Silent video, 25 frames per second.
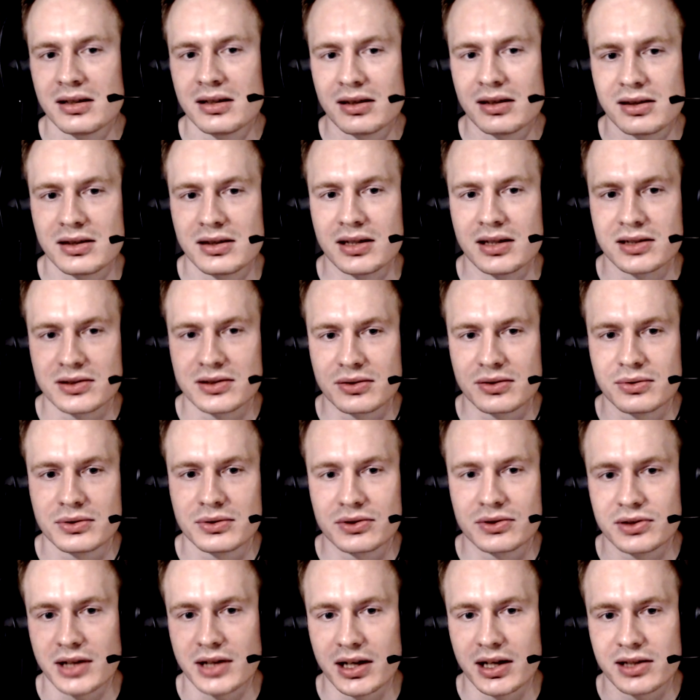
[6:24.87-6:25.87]
there's a good
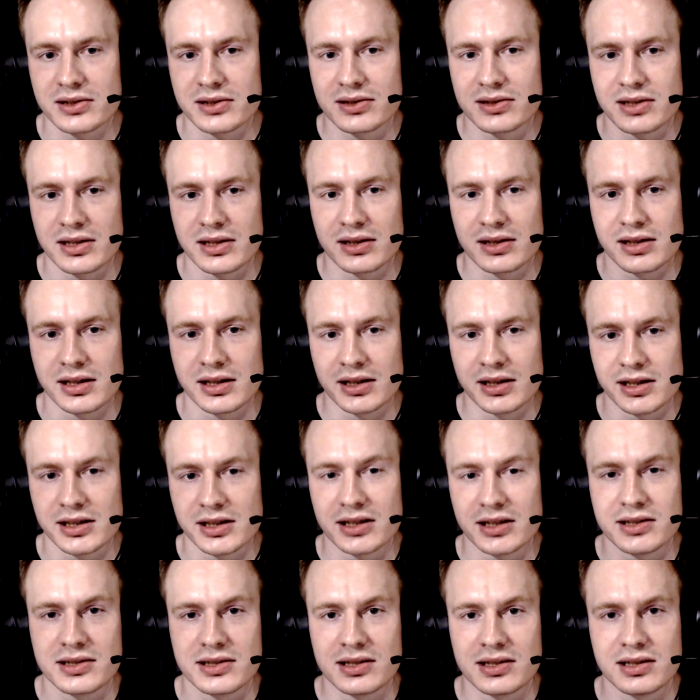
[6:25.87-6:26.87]
chance that an
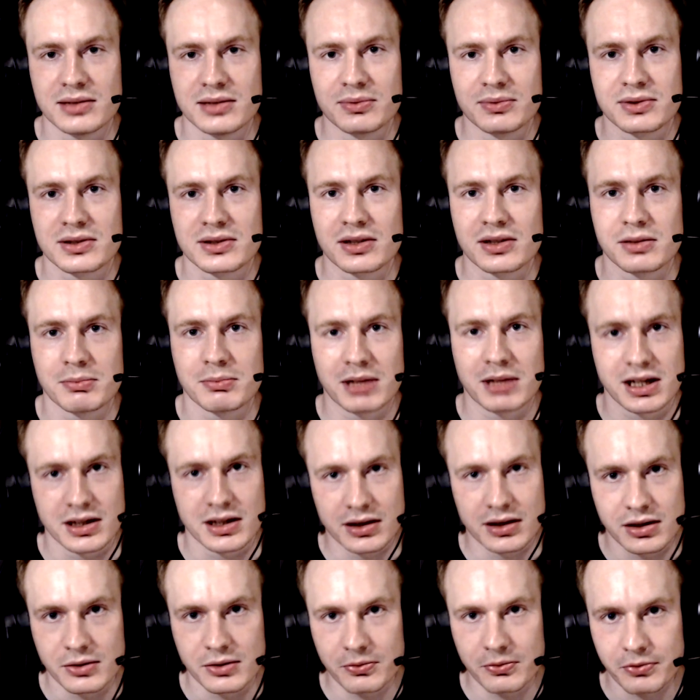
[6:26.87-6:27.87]
NA team is going to make a
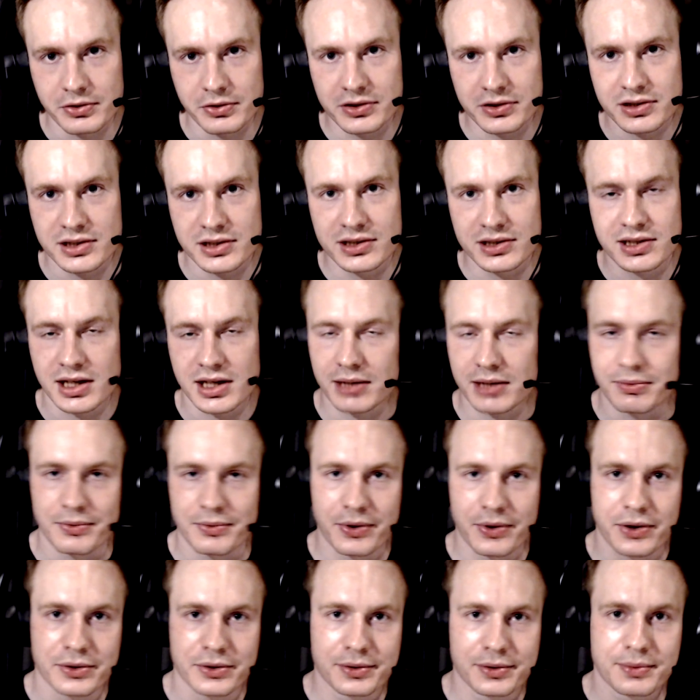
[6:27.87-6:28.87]
difference this time
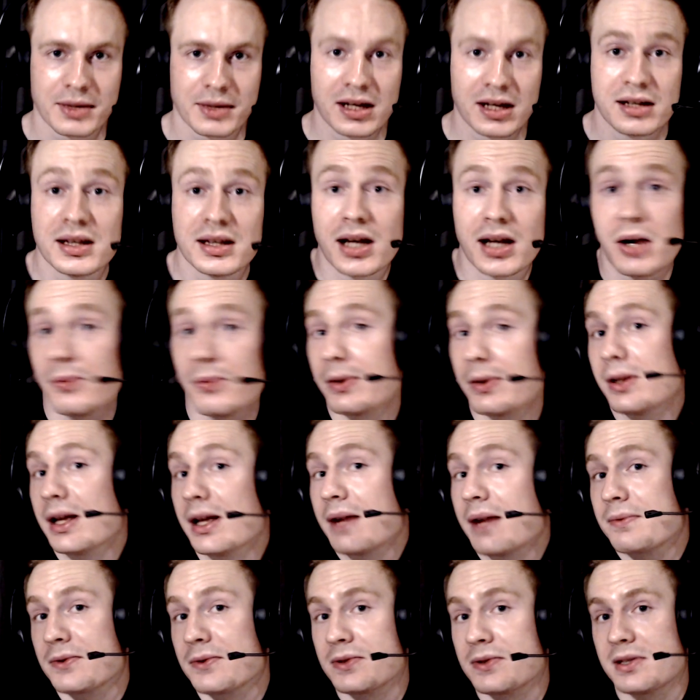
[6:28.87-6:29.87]
around. Now we'll have
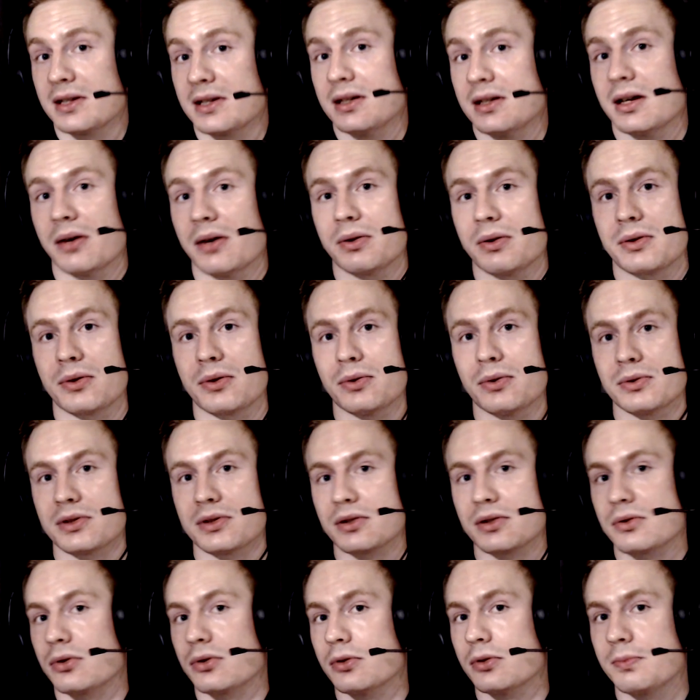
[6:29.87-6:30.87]
to see how it goes.
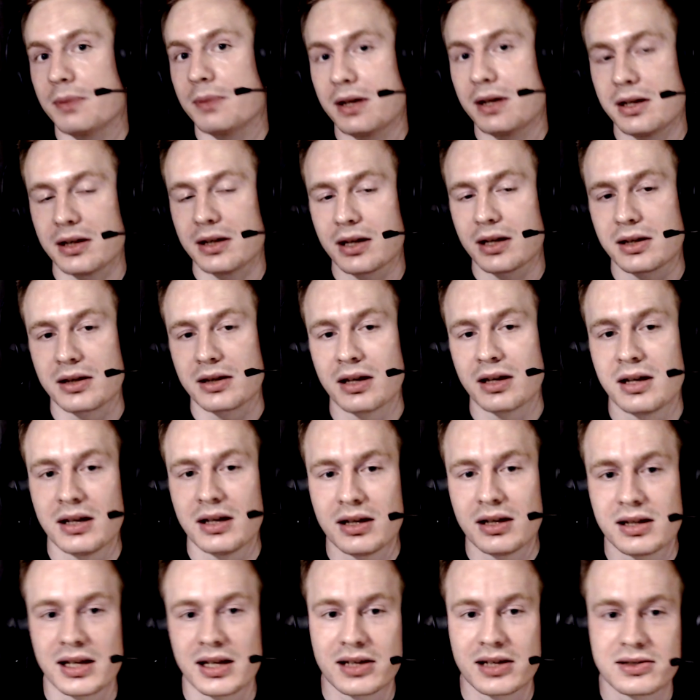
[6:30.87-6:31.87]
It could be that
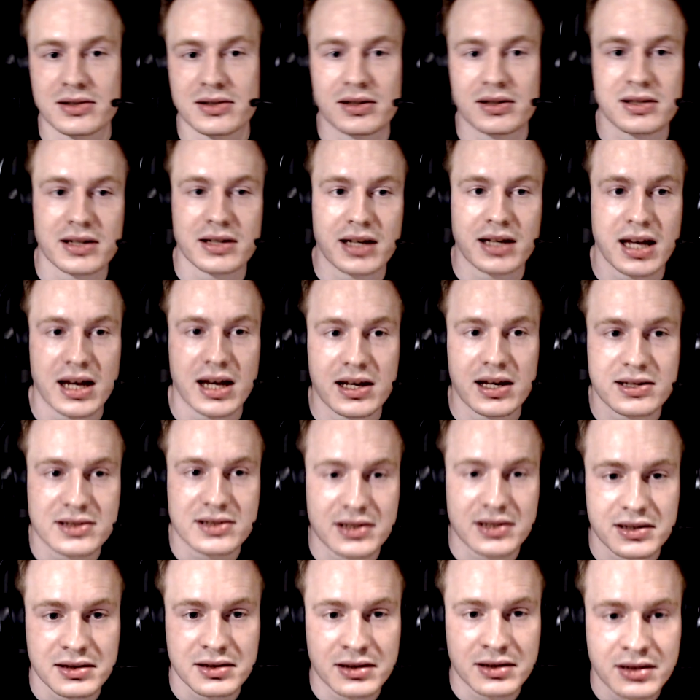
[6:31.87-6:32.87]
that's not the case
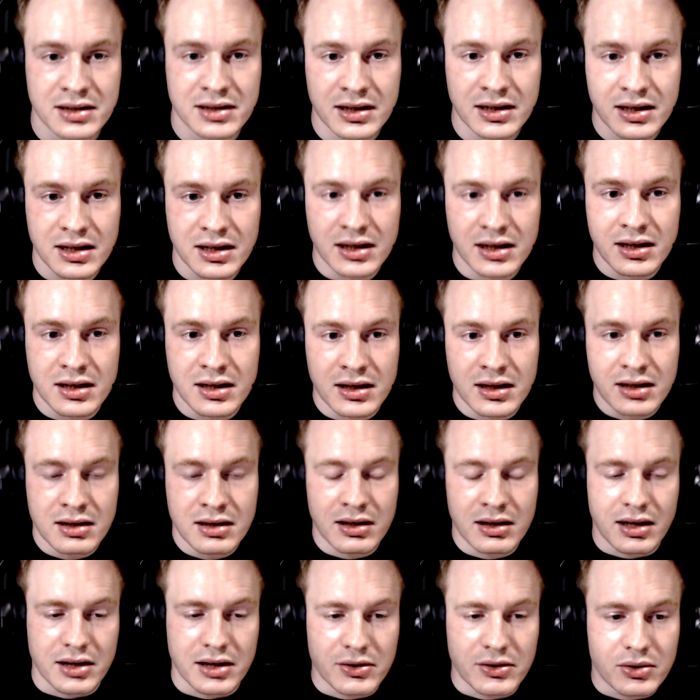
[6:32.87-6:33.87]
and
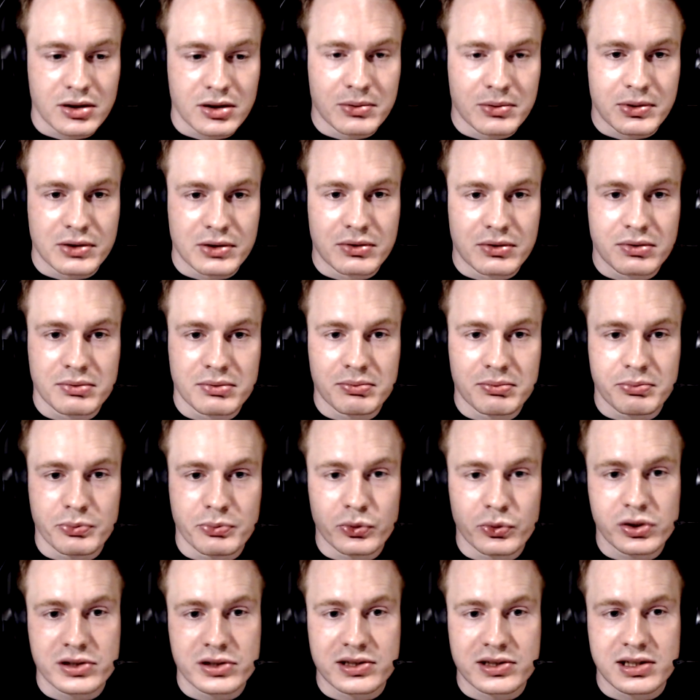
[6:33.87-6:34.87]
all, but
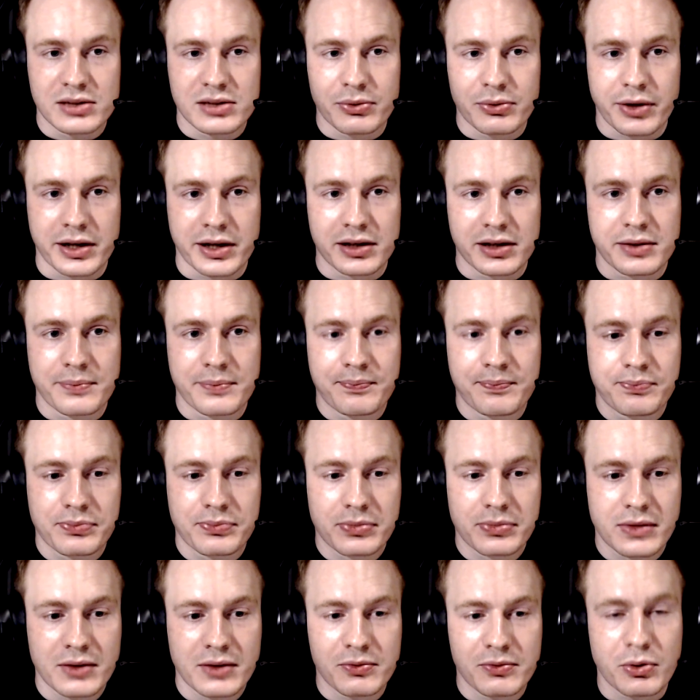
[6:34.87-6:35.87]
we'll see, right?
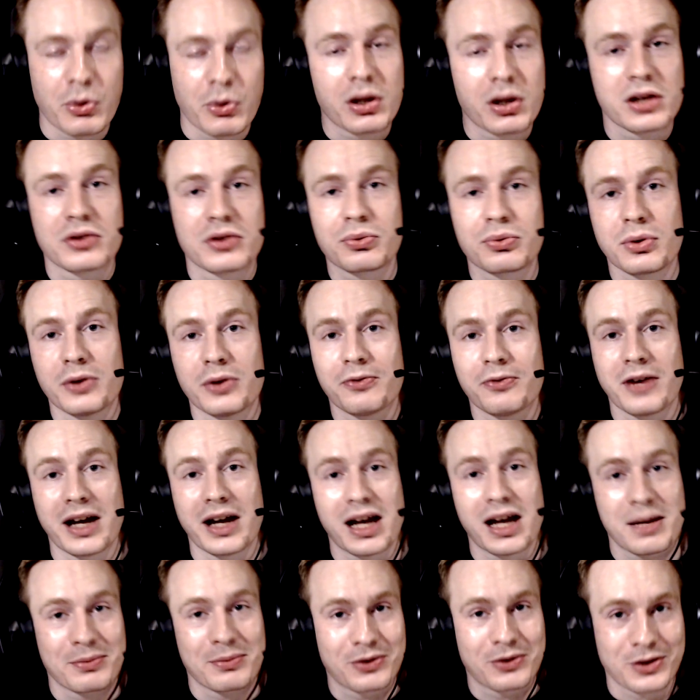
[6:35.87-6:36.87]
For what it's worth, I
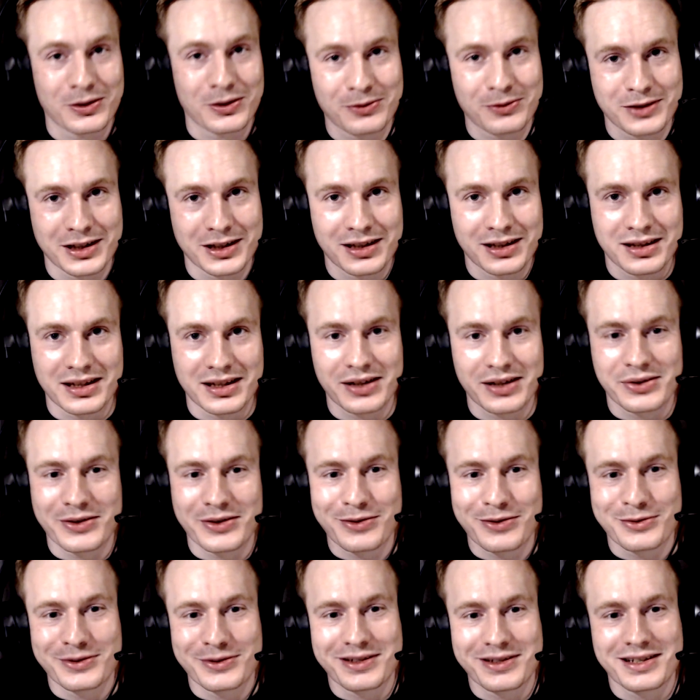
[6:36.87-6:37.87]
am confident in our
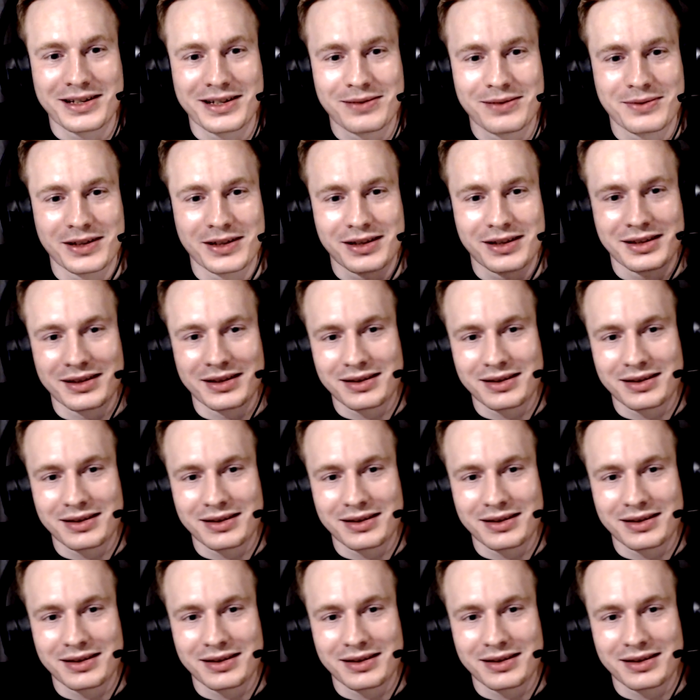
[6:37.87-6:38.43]
own team, and